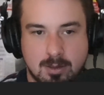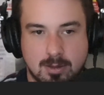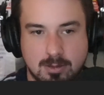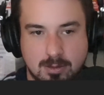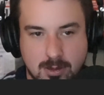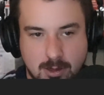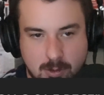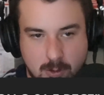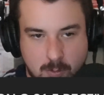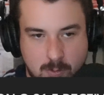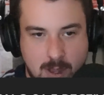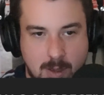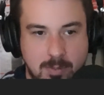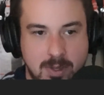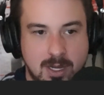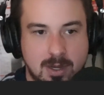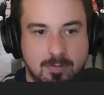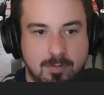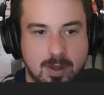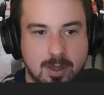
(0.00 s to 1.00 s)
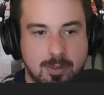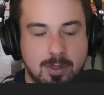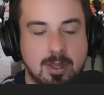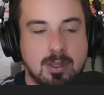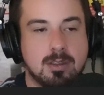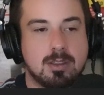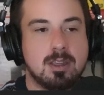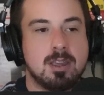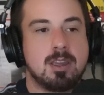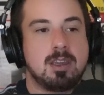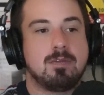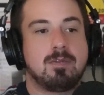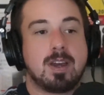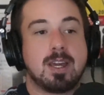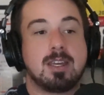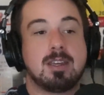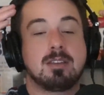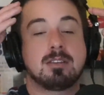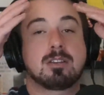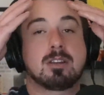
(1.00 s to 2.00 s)
So, I mean, if I think the
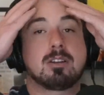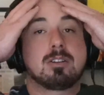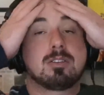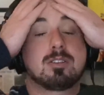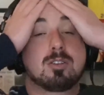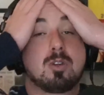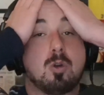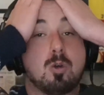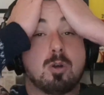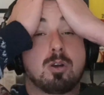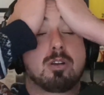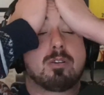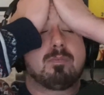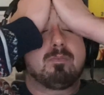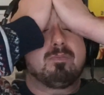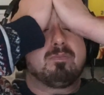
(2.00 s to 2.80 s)
Vikings are going to score